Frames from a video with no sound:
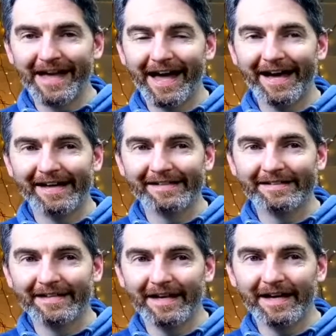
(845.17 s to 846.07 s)

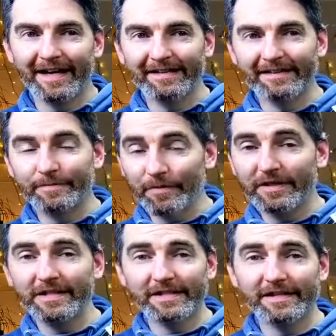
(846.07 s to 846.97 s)
And it's
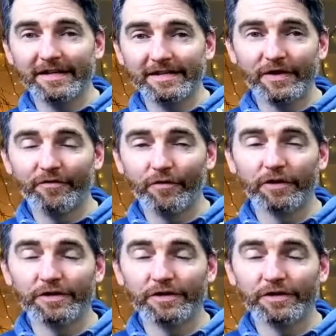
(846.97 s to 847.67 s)
pretty straightforward.